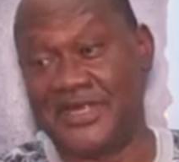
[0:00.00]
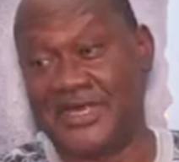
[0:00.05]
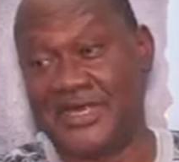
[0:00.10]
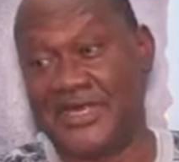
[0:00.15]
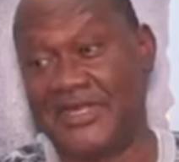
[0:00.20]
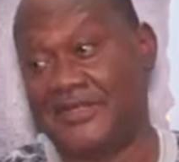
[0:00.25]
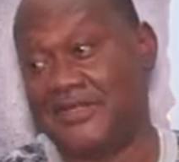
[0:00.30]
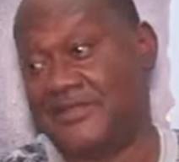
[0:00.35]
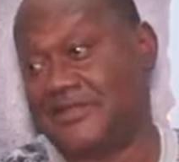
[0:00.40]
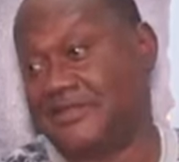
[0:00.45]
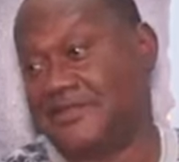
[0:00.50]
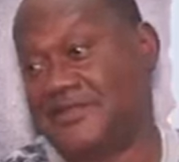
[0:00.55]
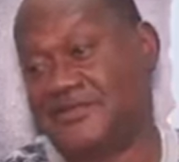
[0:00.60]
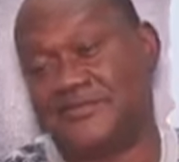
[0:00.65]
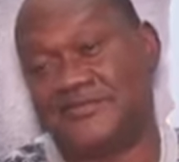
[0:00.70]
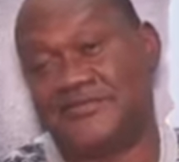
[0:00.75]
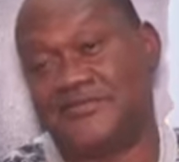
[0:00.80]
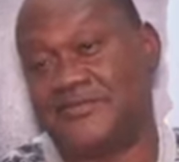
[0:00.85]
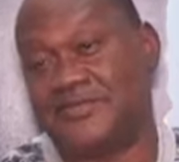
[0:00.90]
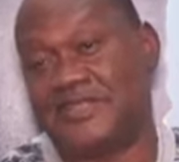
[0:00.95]
And
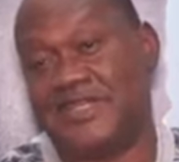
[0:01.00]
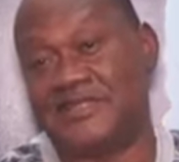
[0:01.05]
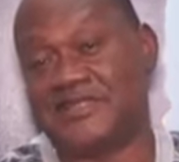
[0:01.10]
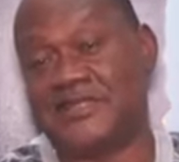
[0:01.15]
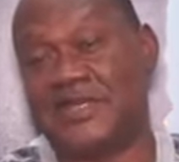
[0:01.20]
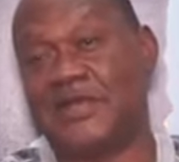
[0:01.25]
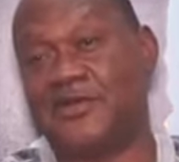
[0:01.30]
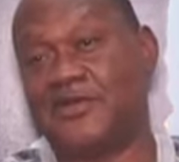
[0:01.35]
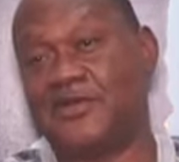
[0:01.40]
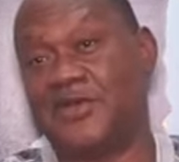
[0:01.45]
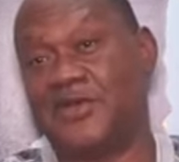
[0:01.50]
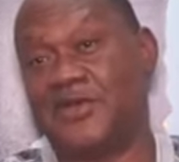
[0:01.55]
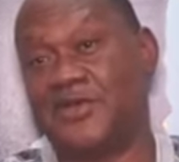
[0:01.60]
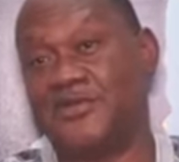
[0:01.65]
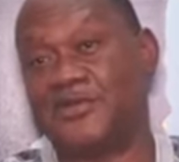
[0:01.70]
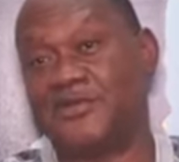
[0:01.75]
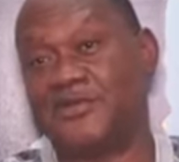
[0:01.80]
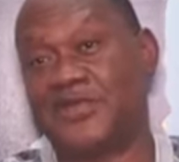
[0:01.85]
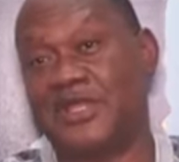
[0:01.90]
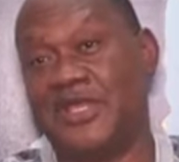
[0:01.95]
that's how
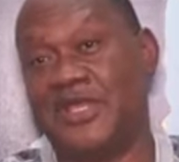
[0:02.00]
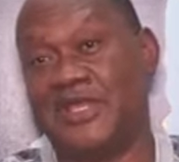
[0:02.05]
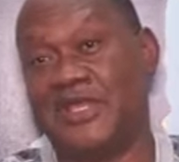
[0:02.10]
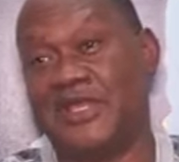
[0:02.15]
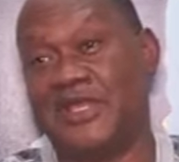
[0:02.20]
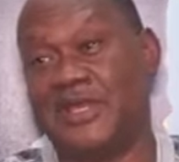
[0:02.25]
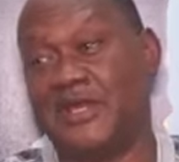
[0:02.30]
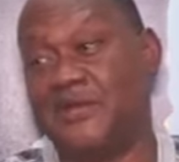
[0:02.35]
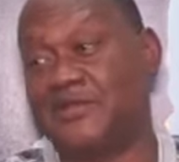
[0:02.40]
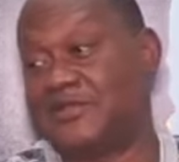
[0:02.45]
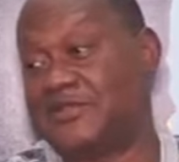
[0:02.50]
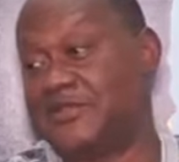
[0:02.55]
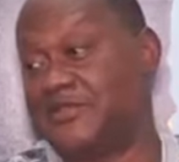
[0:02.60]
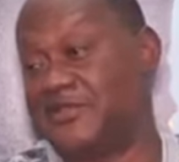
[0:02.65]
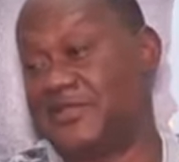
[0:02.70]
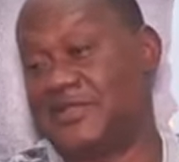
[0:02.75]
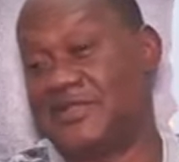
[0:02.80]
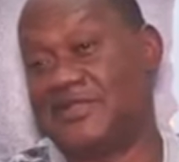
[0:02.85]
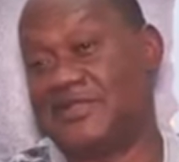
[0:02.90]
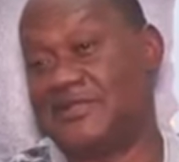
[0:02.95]
come I was
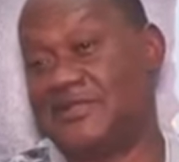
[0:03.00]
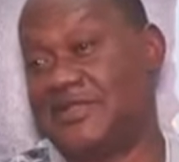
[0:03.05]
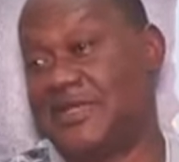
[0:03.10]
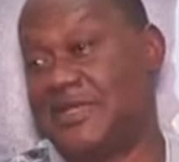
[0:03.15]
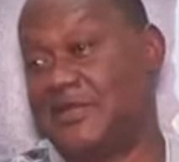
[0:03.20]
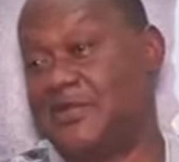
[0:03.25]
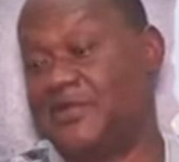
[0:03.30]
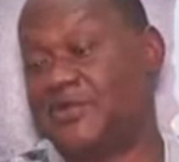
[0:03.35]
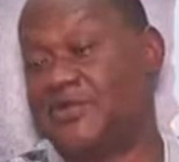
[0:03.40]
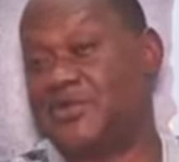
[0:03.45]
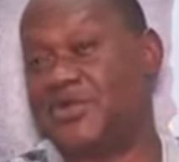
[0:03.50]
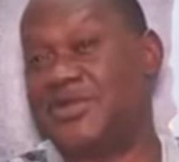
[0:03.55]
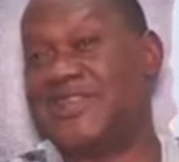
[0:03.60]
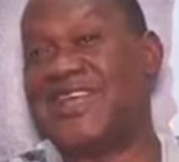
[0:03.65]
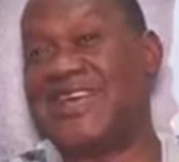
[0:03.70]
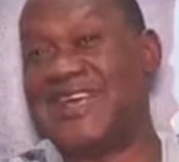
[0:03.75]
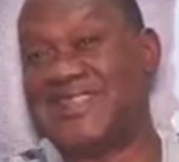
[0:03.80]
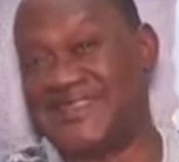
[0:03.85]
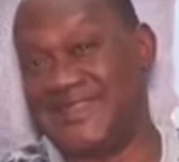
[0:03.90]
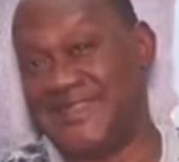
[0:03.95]
given that option
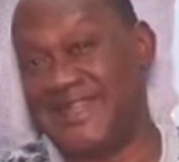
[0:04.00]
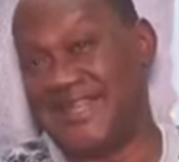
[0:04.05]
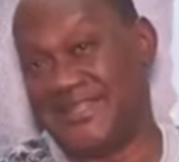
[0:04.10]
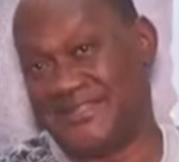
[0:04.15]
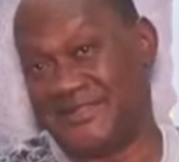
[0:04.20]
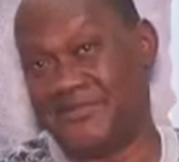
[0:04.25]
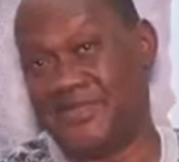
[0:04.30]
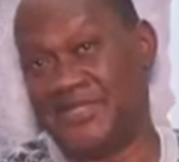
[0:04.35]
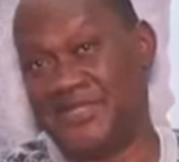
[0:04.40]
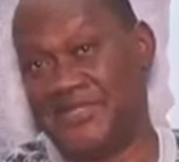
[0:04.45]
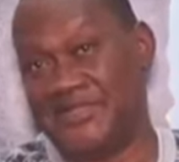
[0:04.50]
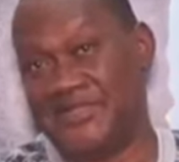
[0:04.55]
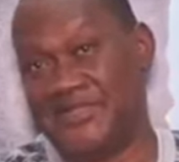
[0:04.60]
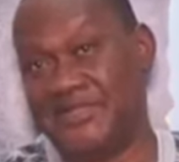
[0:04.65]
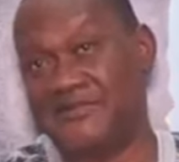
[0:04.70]
at the last minute.